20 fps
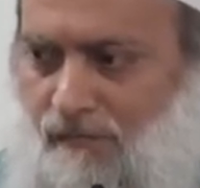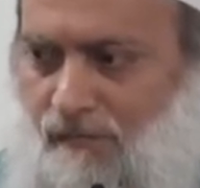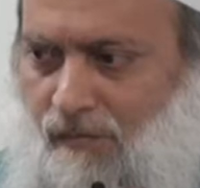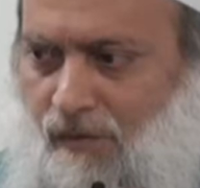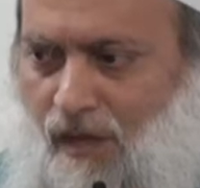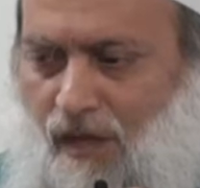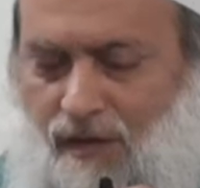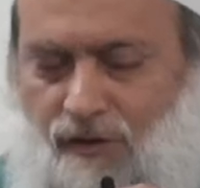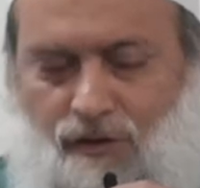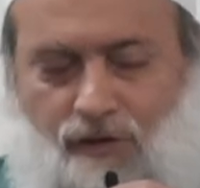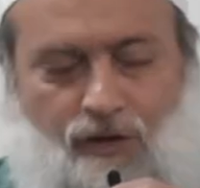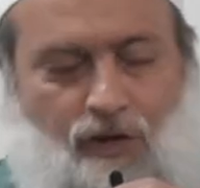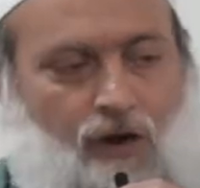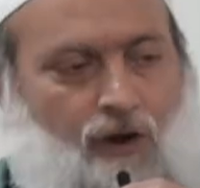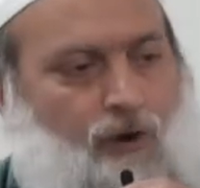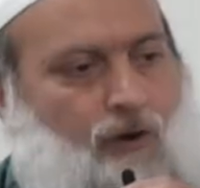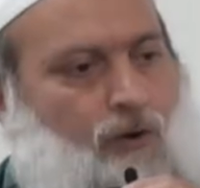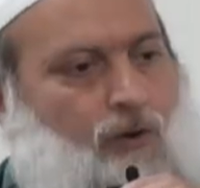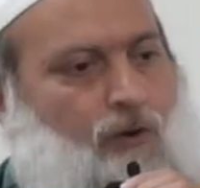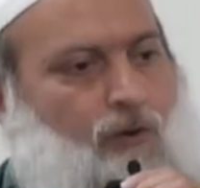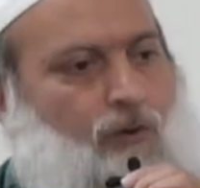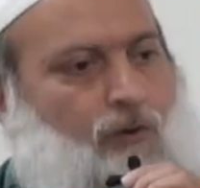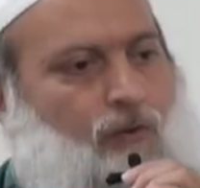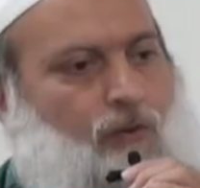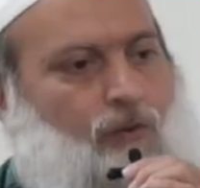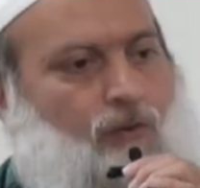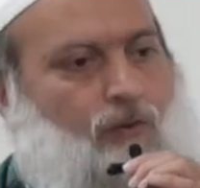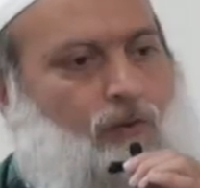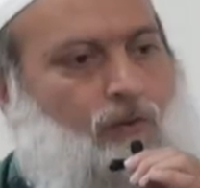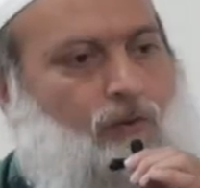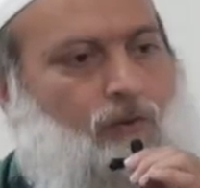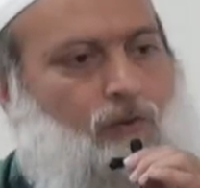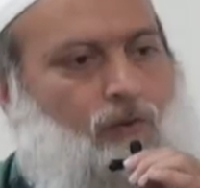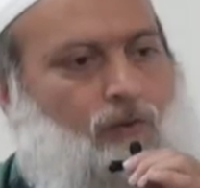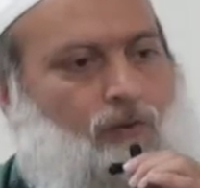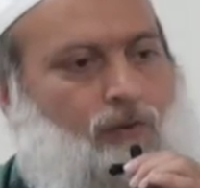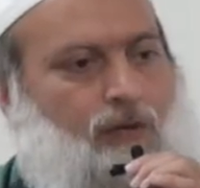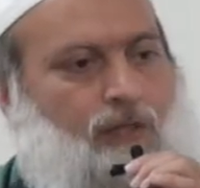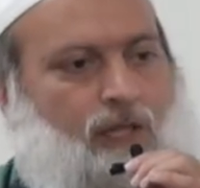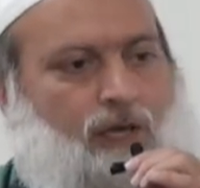And you go
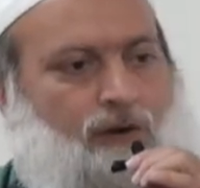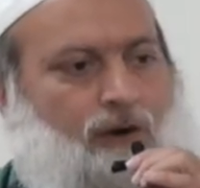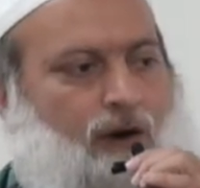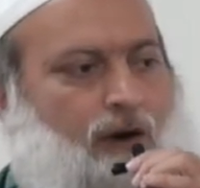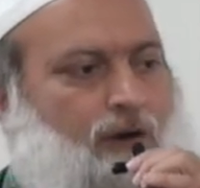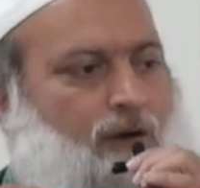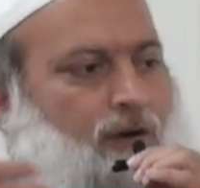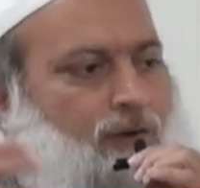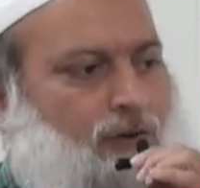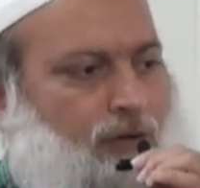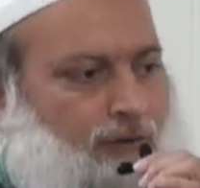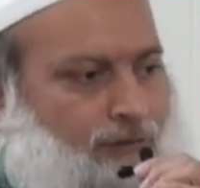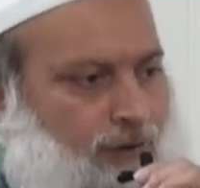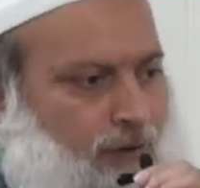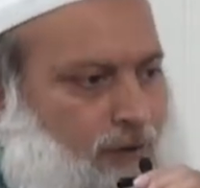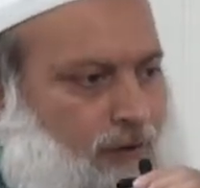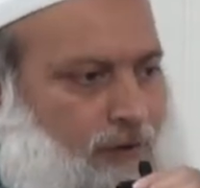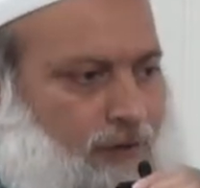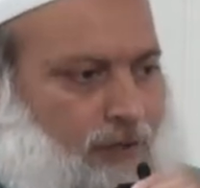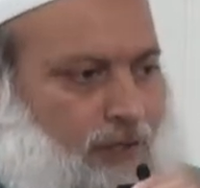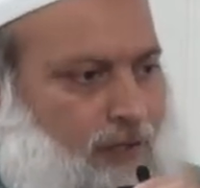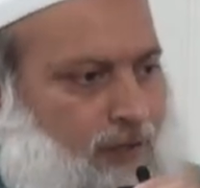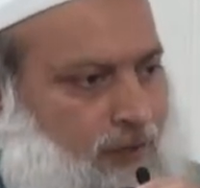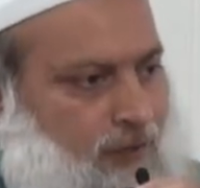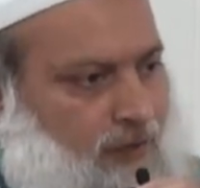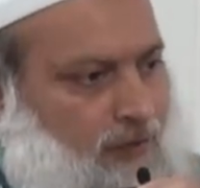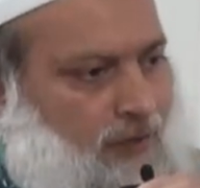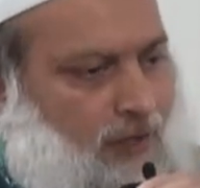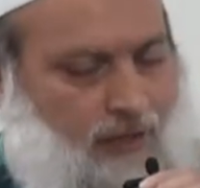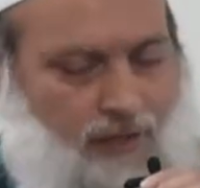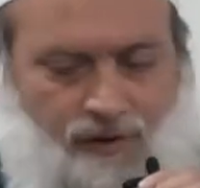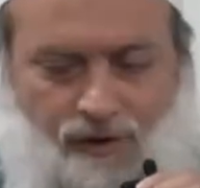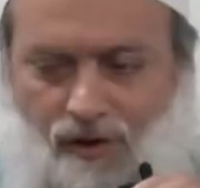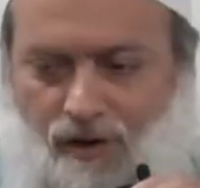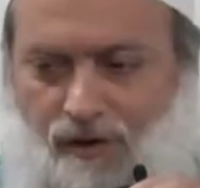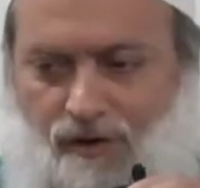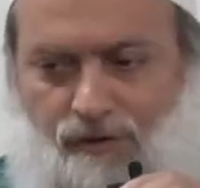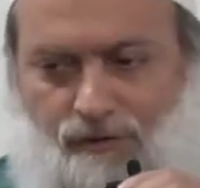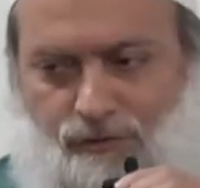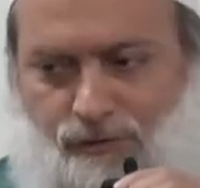where there are no difficulties and there
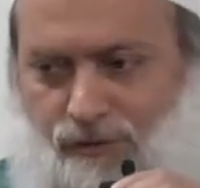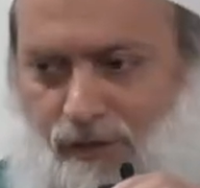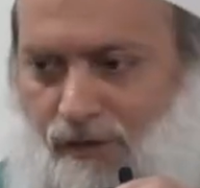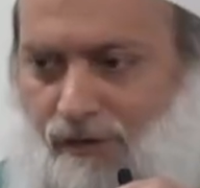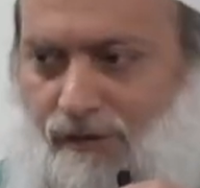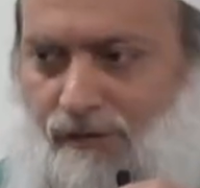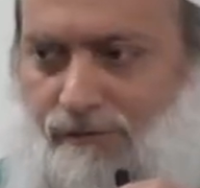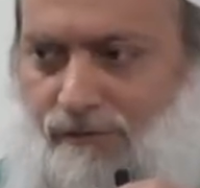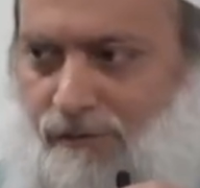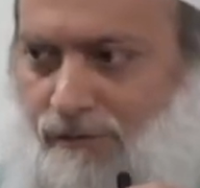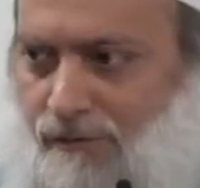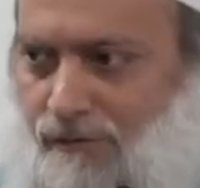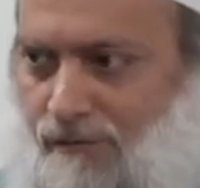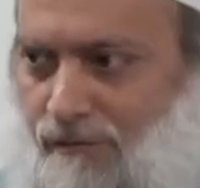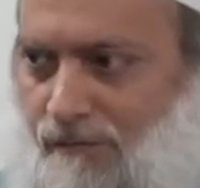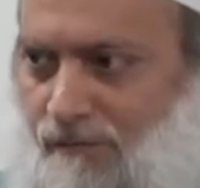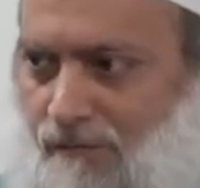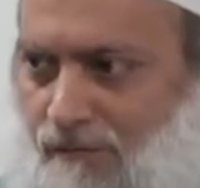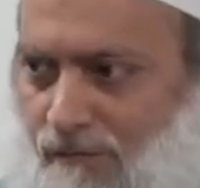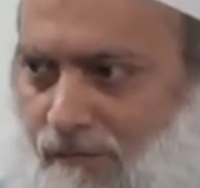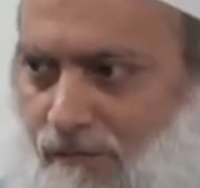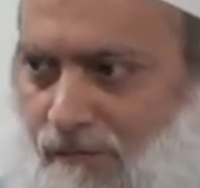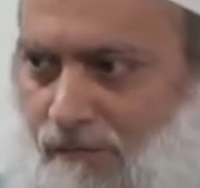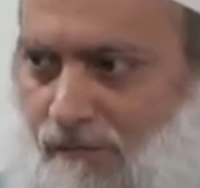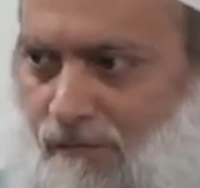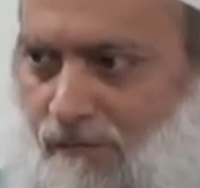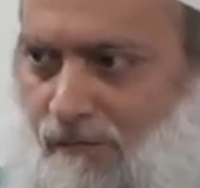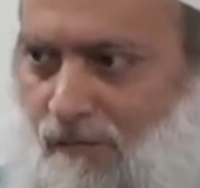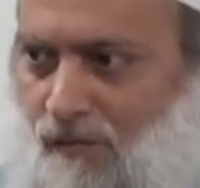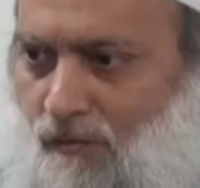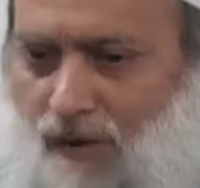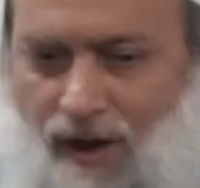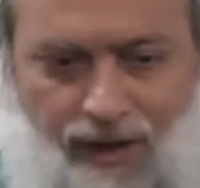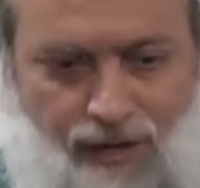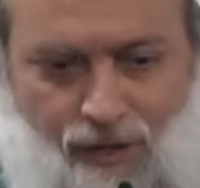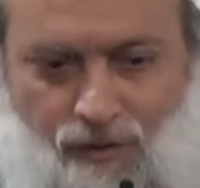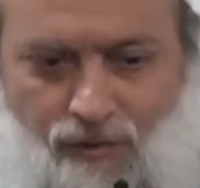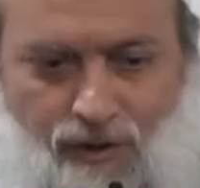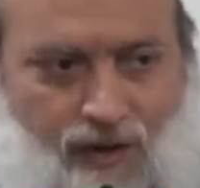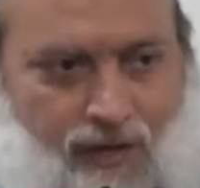are no sorrows. Why
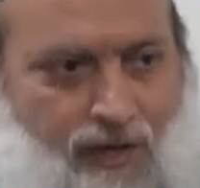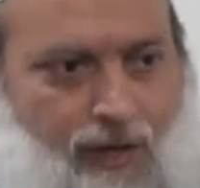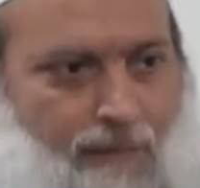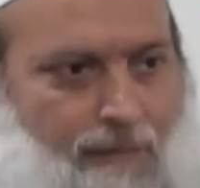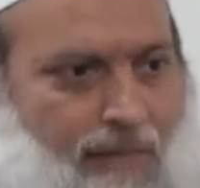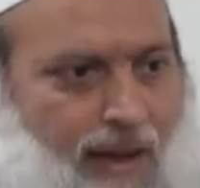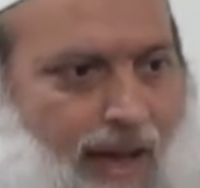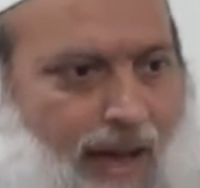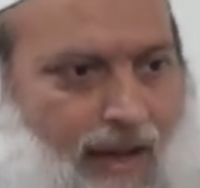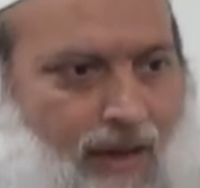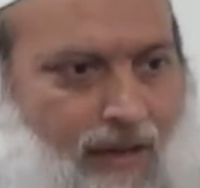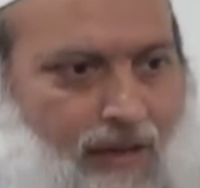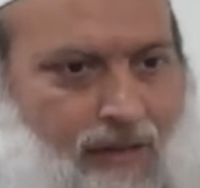do you want to come back?